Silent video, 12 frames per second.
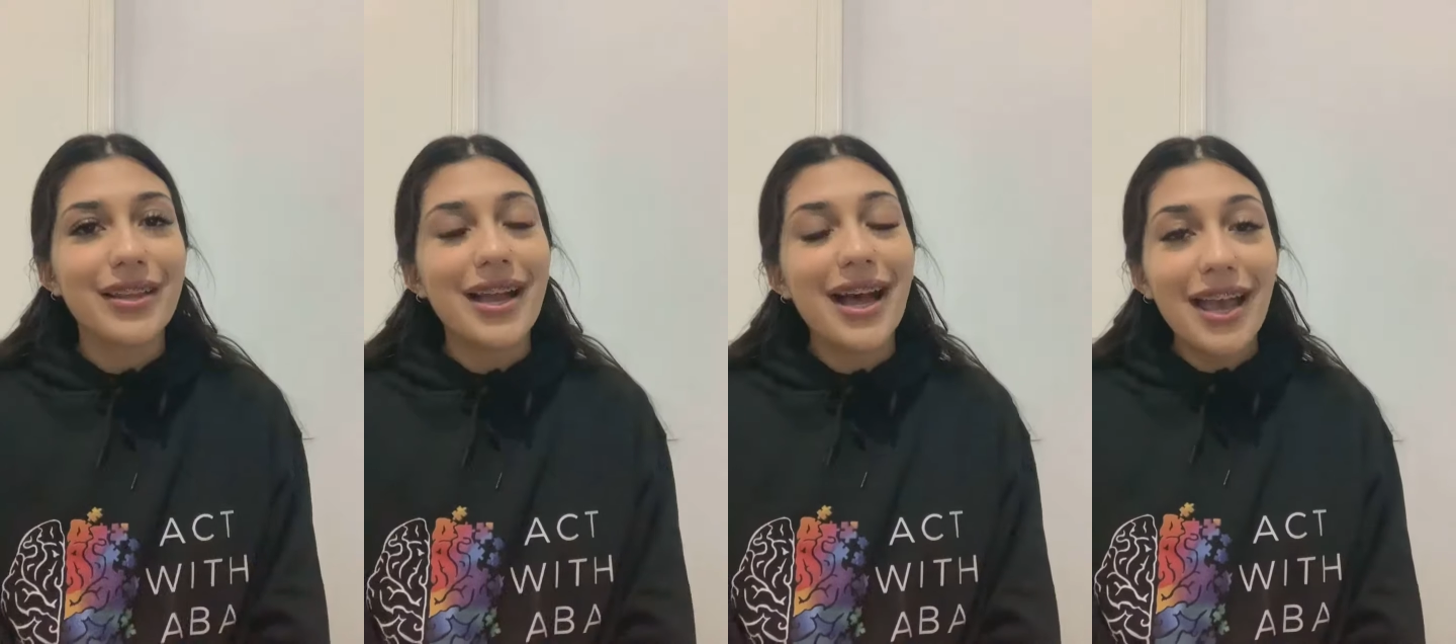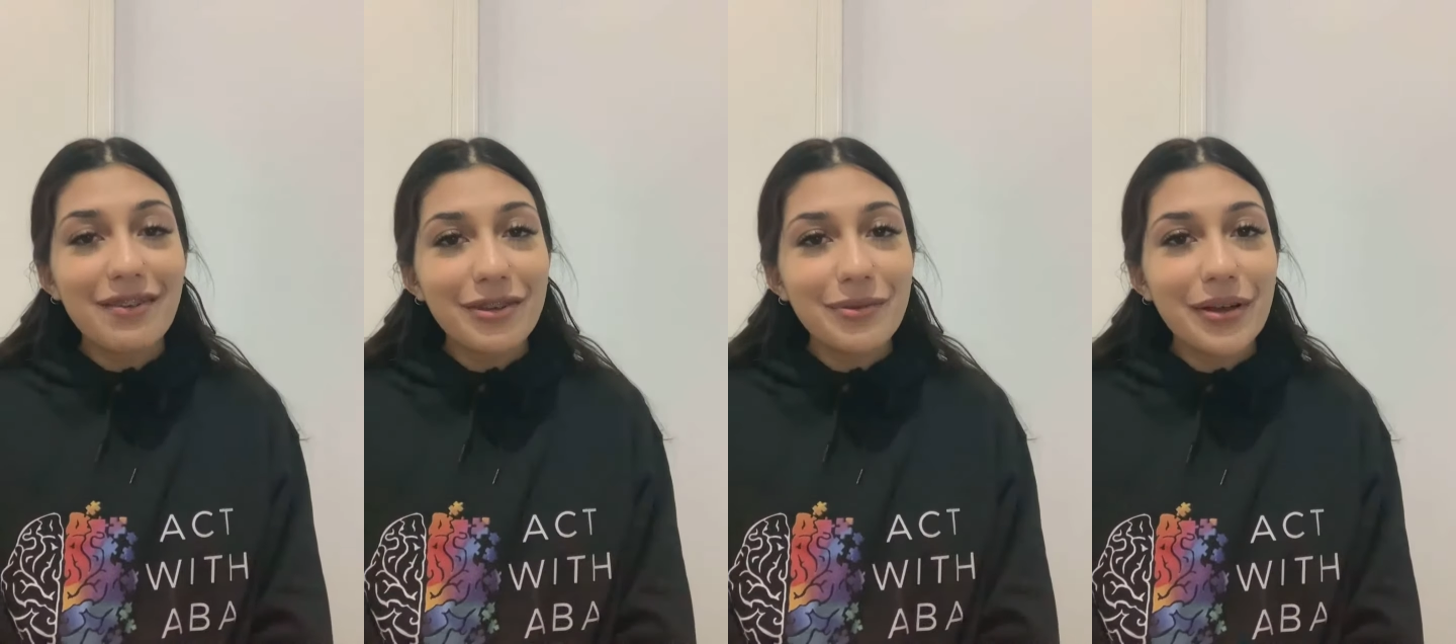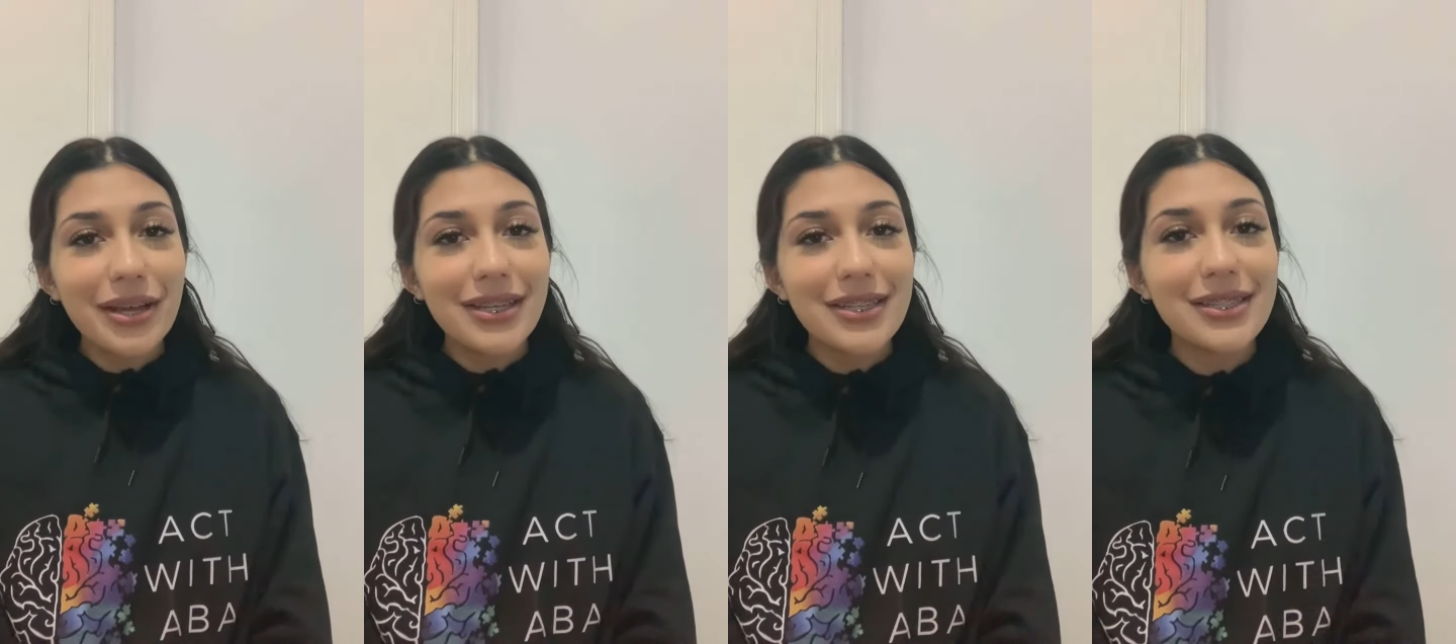Hi
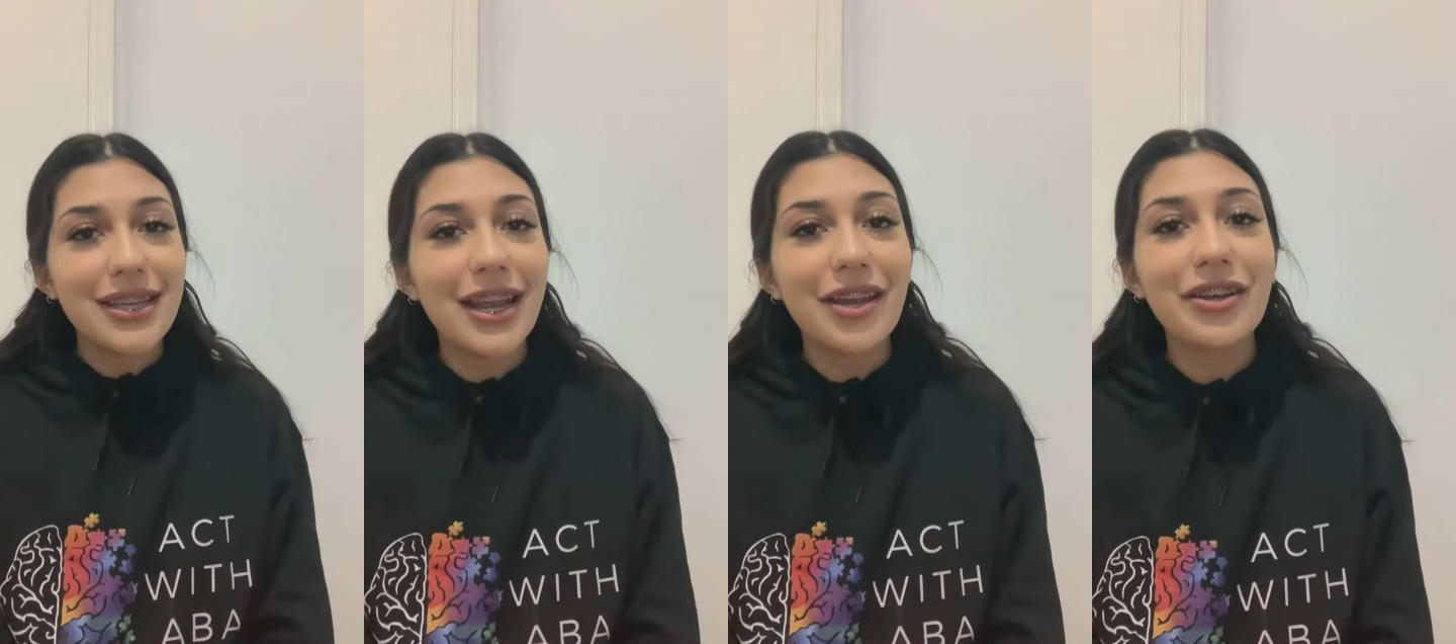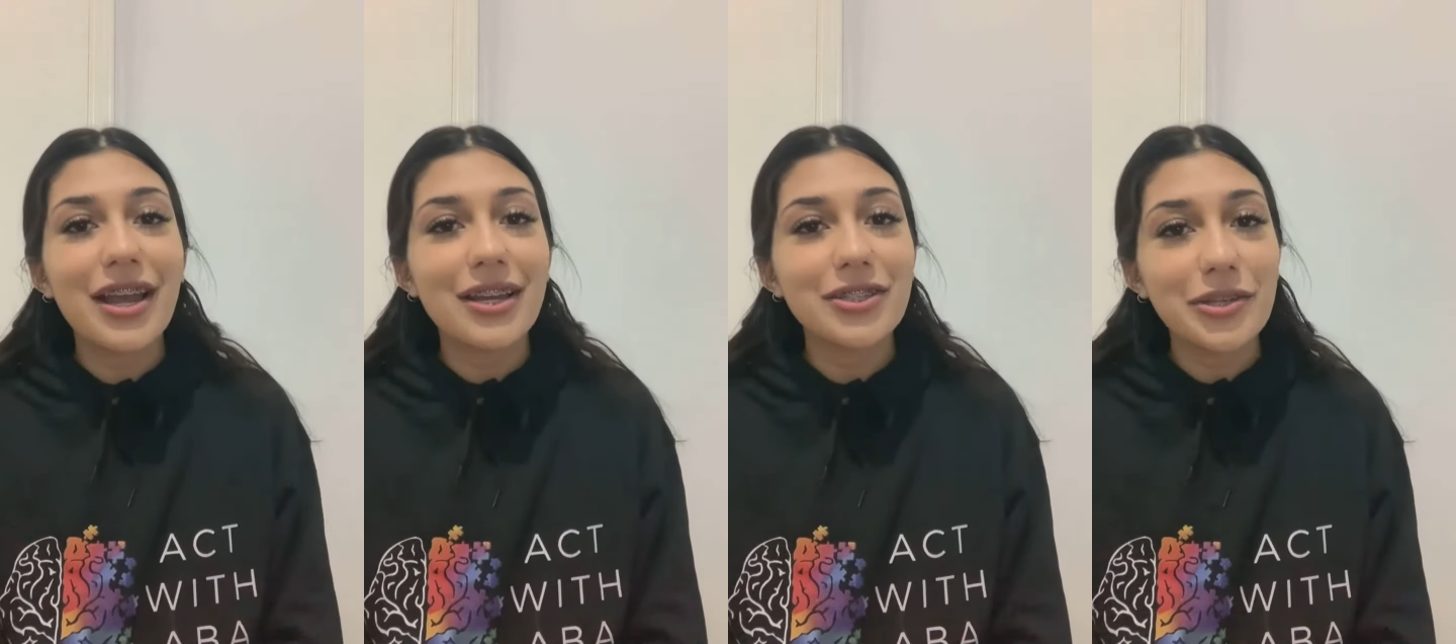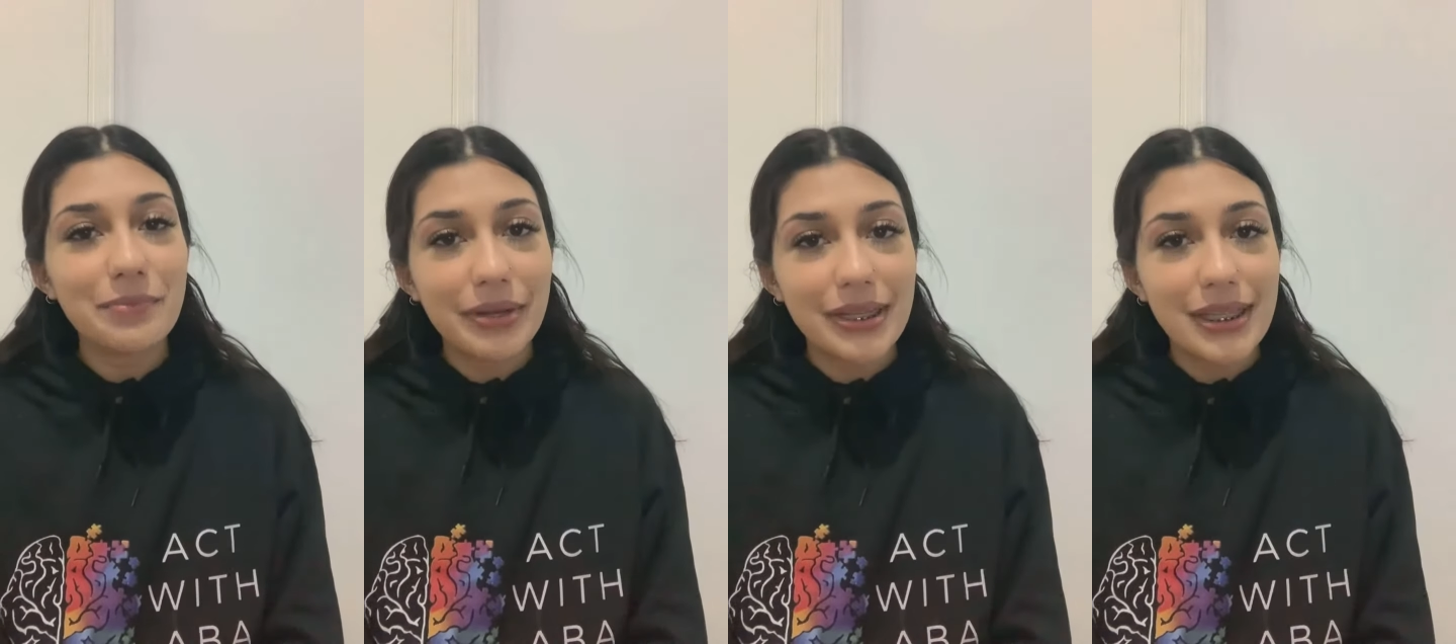everyone! Today on Act
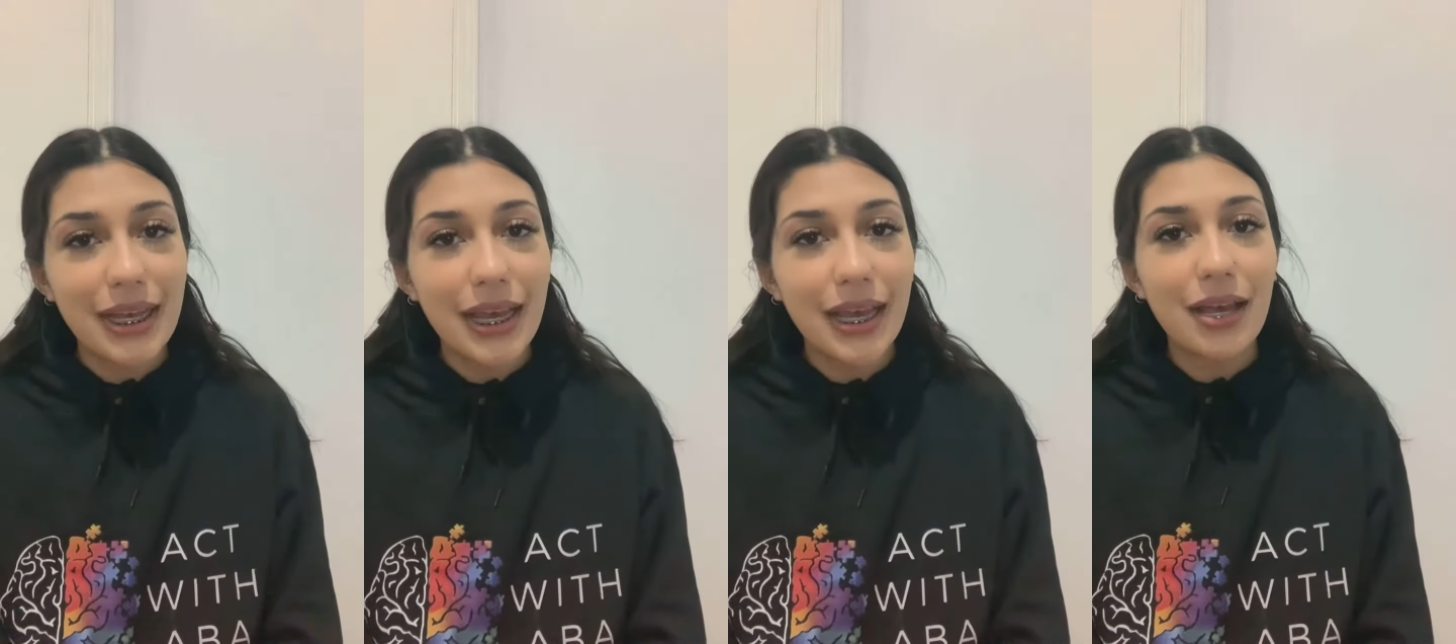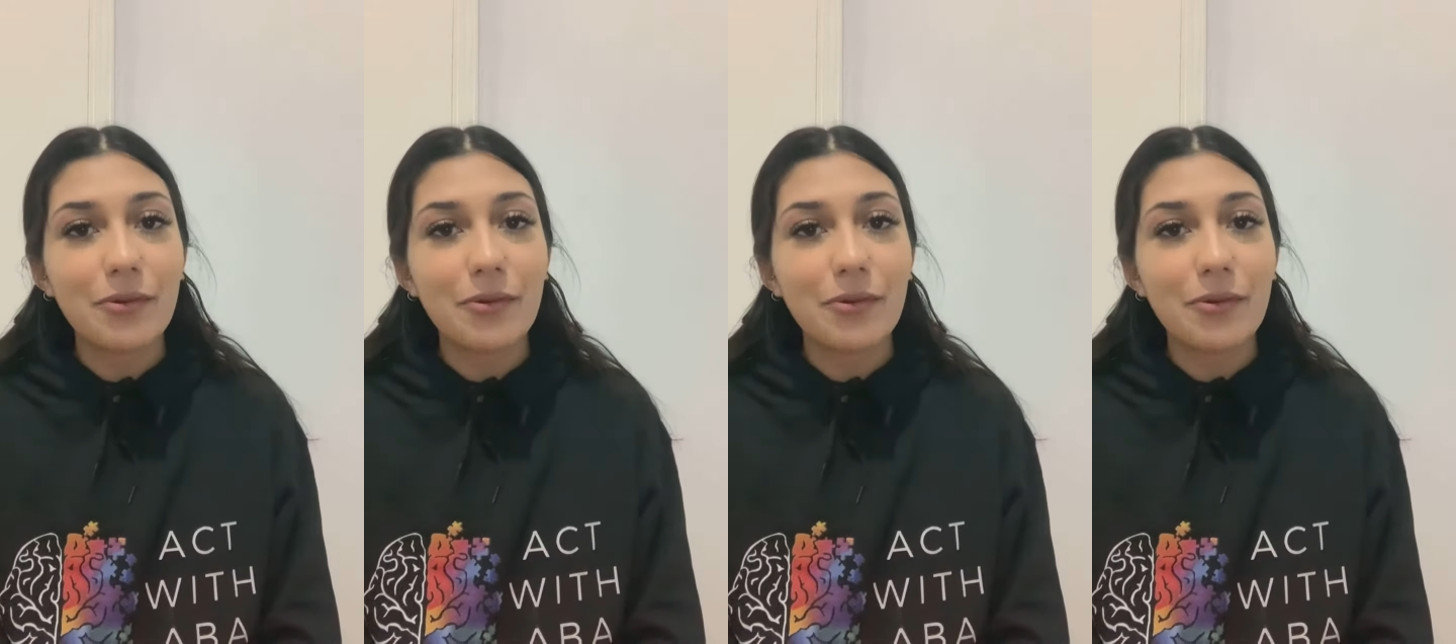on Monday,